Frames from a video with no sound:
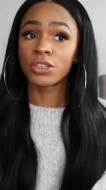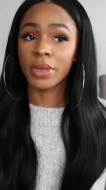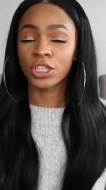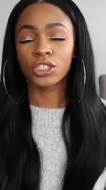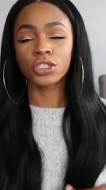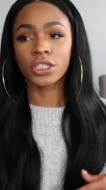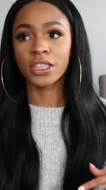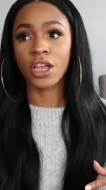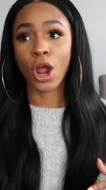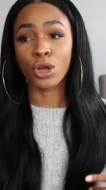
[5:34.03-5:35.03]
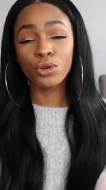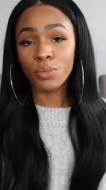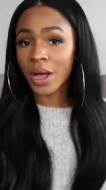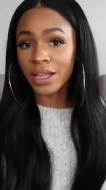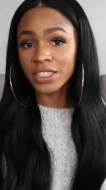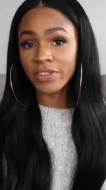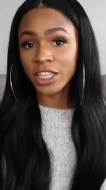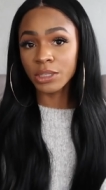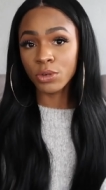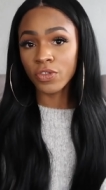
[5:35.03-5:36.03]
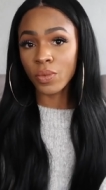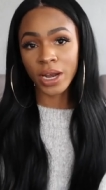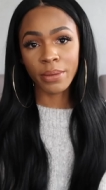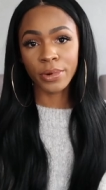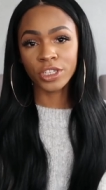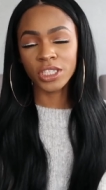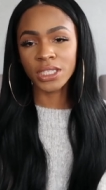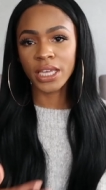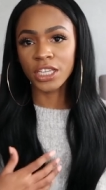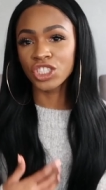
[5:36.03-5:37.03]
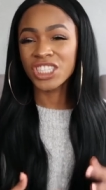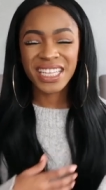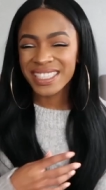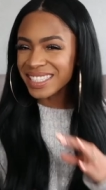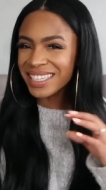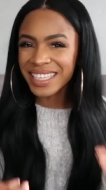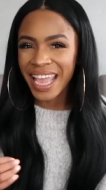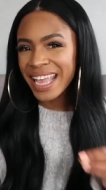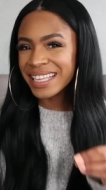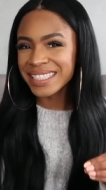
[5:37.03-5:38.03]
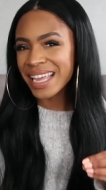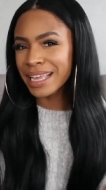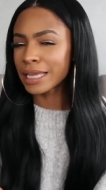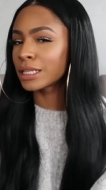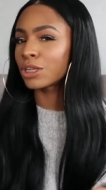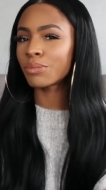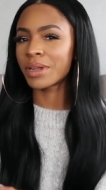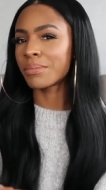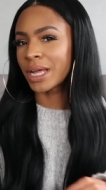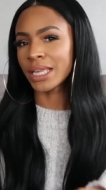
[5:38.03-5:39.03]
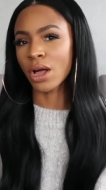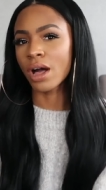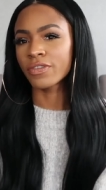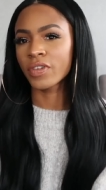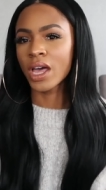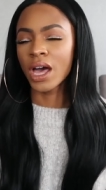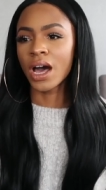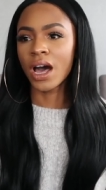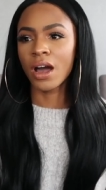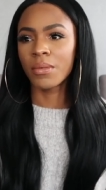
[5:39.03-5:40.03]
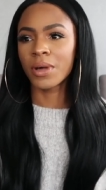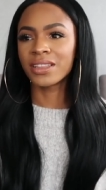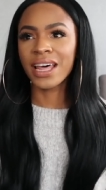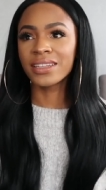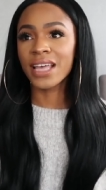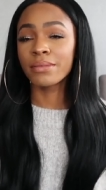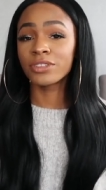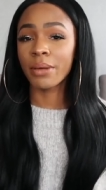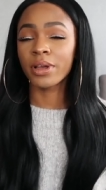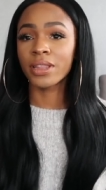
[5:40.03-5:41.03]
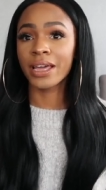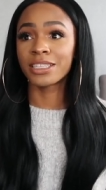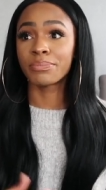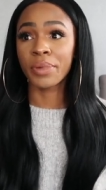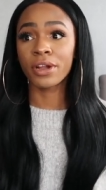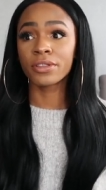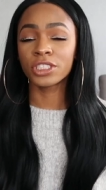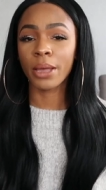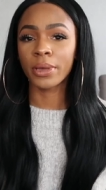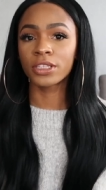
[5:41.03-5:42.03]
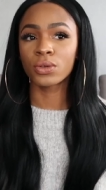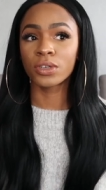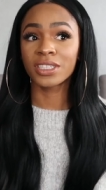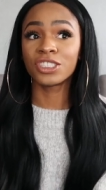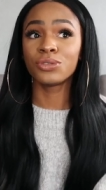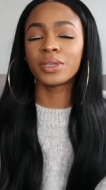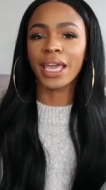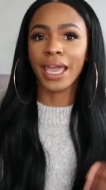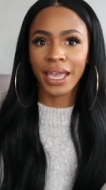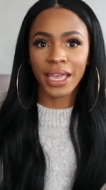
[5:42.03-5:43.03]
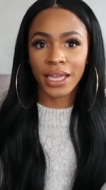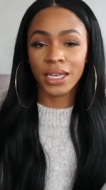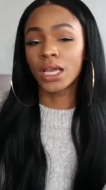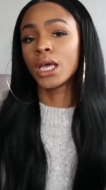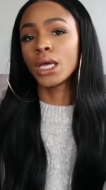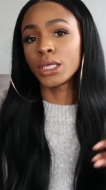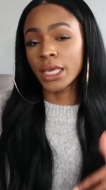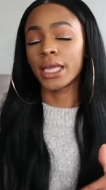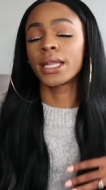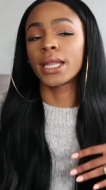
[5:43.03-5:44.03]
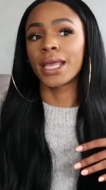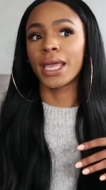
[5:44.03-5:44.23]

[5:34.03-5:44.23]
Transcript: to make sure that there are coupons available for what I'm purchasing, just in case I can get a little bit of money off. Um, a lot of times shopping online is better than shopping in stores because you can get